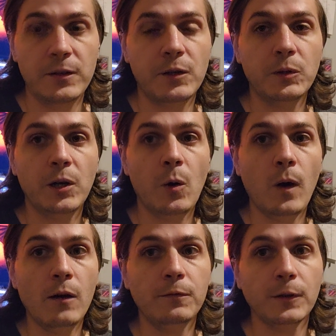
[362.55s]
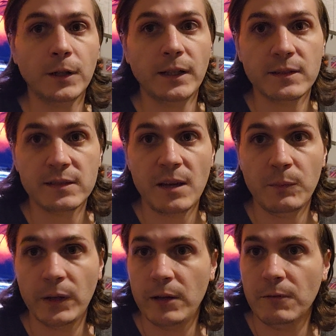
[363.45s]
Don't go off learning
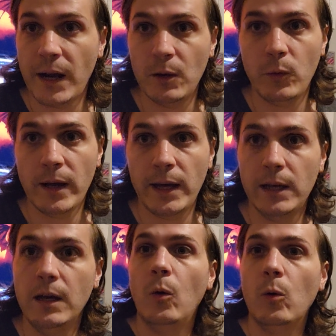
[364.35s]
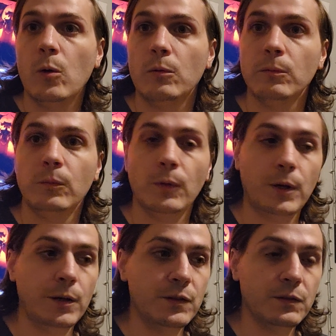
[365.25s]
assembly right away or
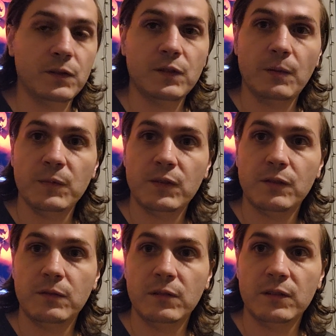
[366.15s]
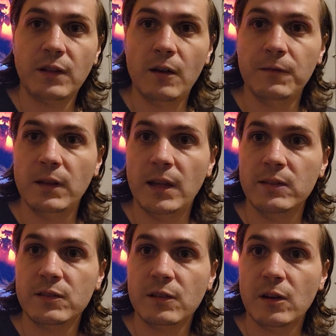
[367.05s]
learn some stuff and then
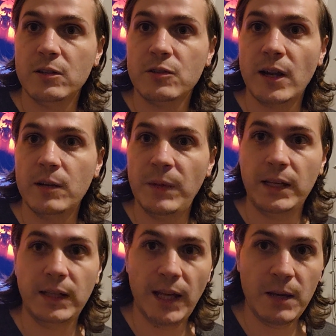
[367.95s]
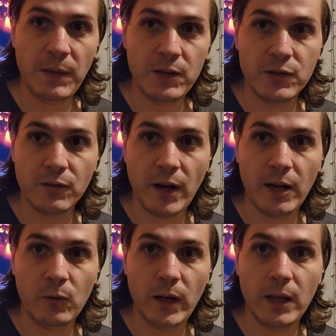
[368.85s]
start trying to make a game engine right
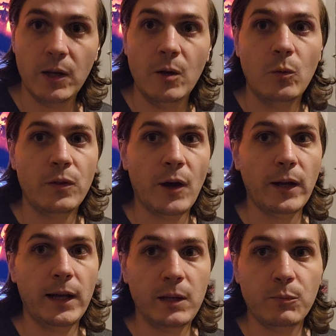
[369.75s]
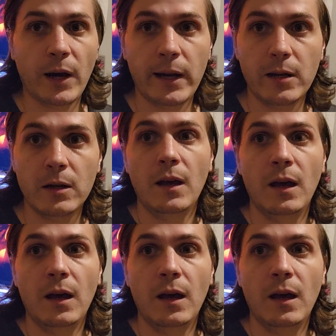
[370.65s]
away without any prior